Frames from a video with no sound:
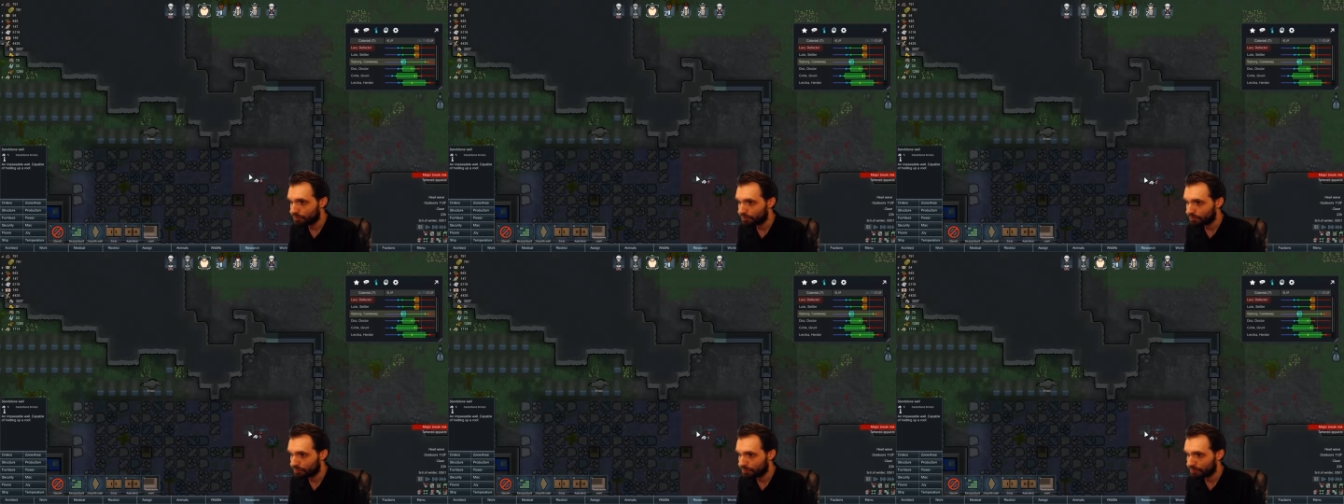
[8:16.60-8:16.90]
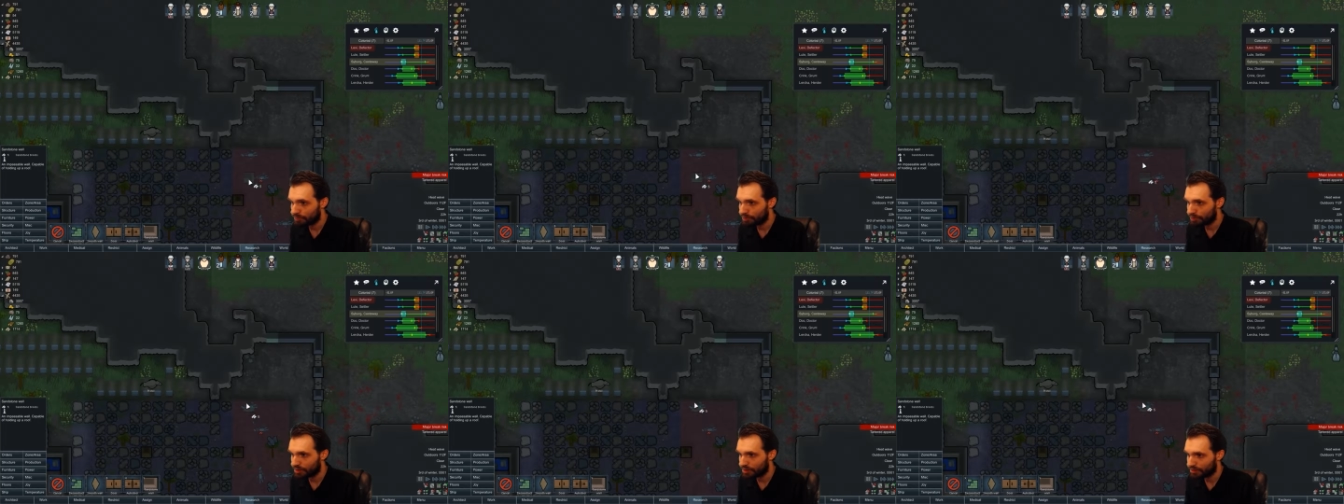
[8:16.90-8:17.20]

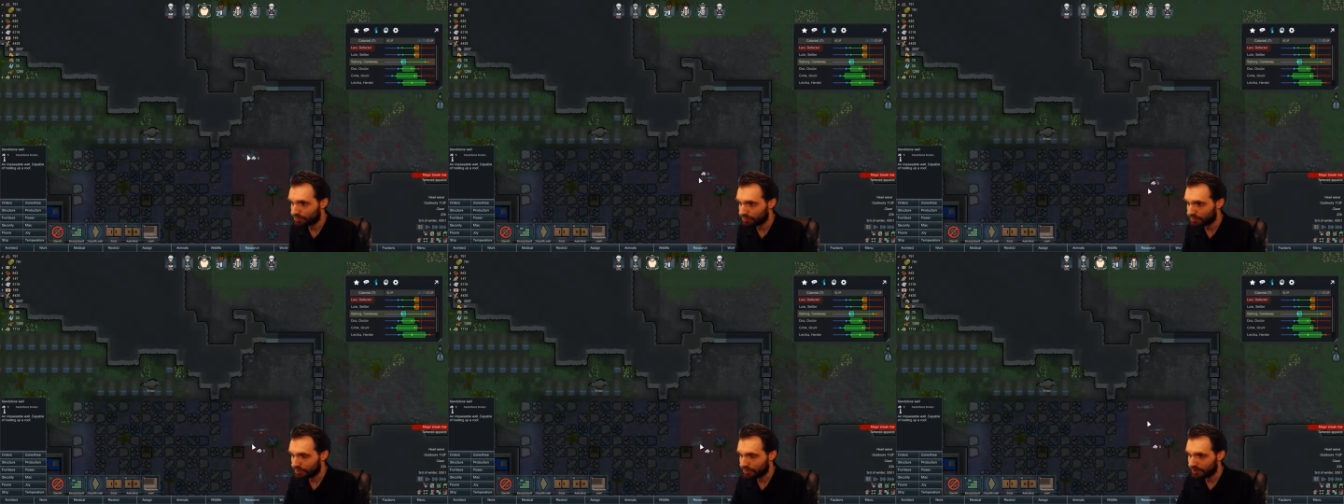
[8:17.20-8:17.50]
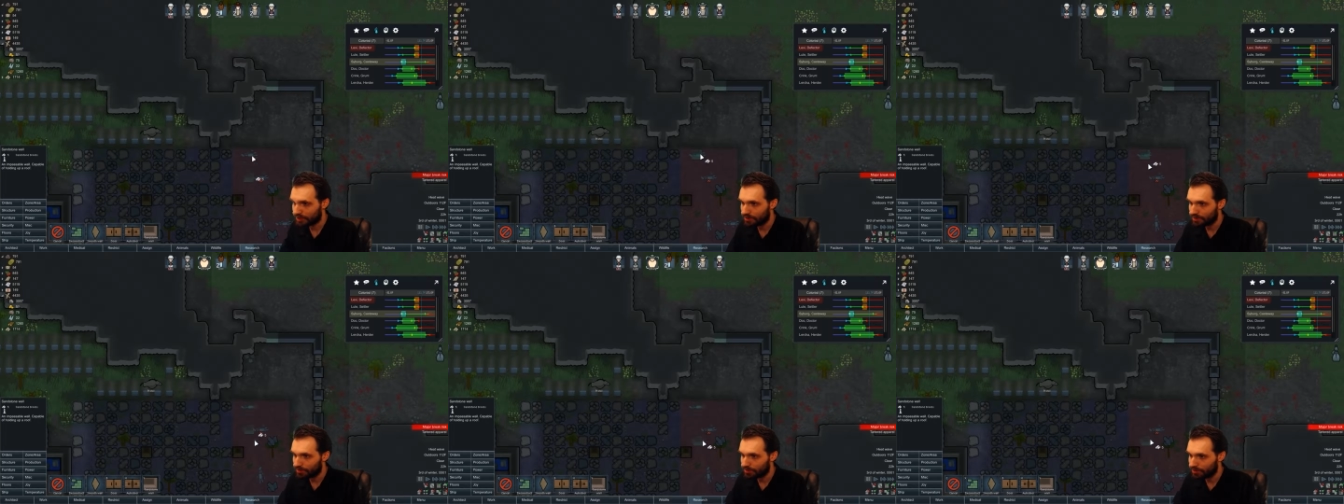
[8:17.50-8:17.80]
Maybe like right
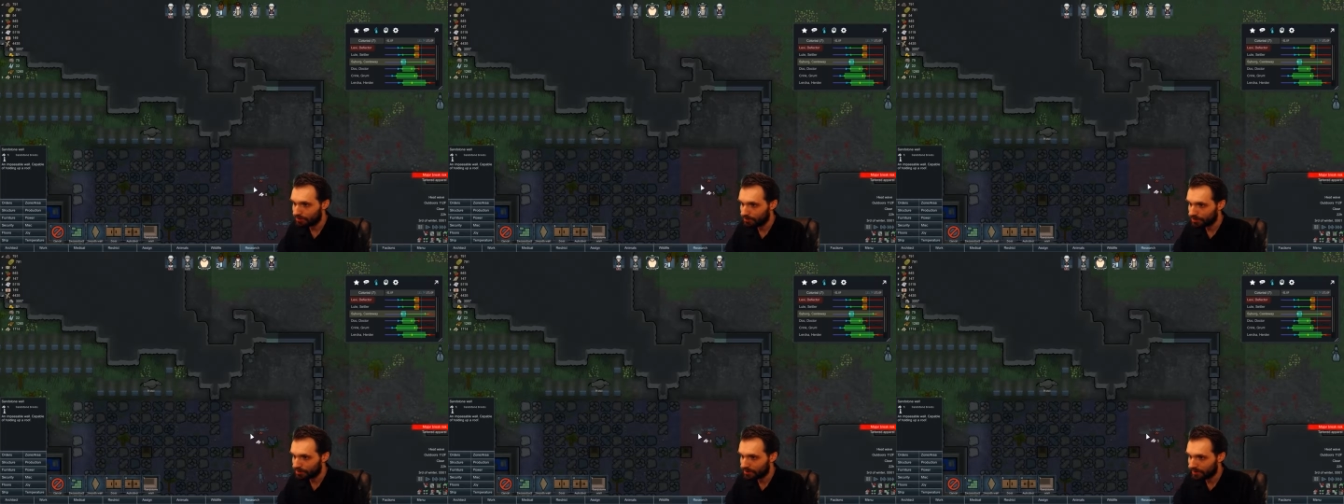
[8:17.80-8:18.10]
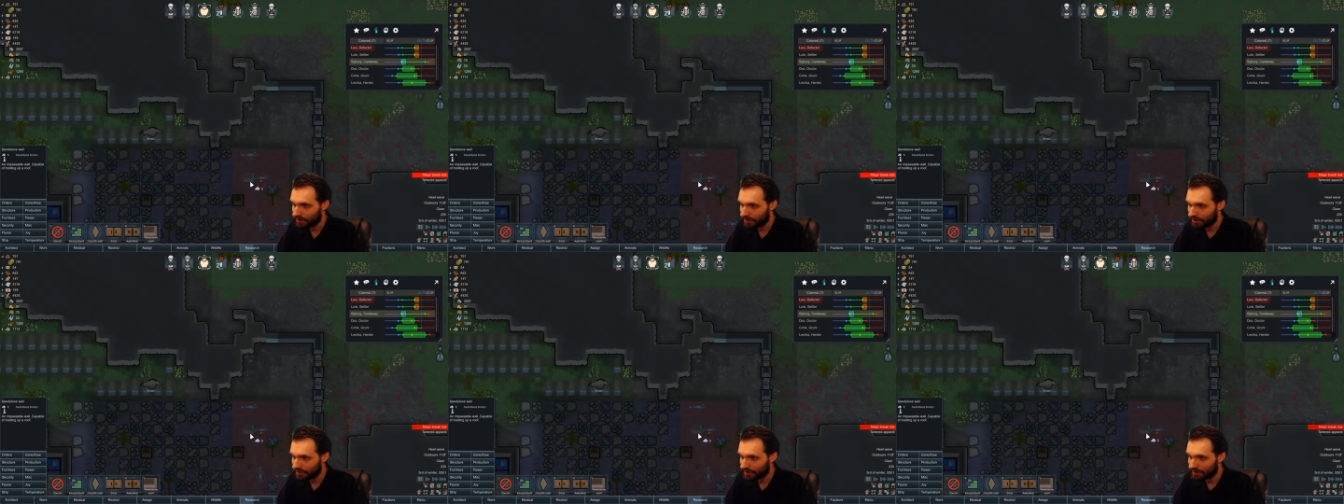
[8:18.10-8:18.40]
here, I want to build
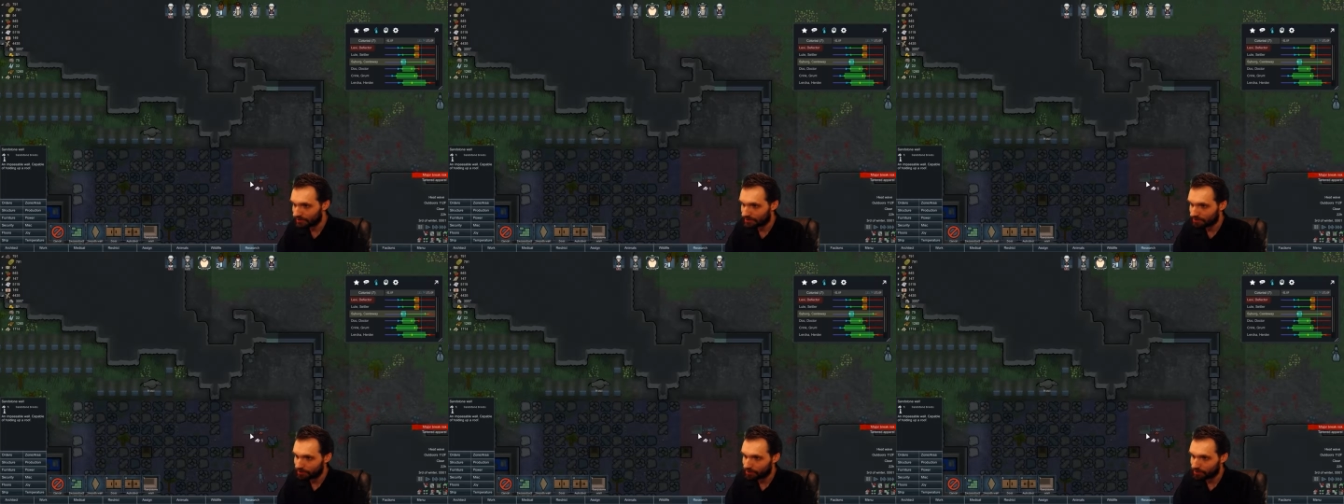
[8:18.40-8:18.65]
like kind of a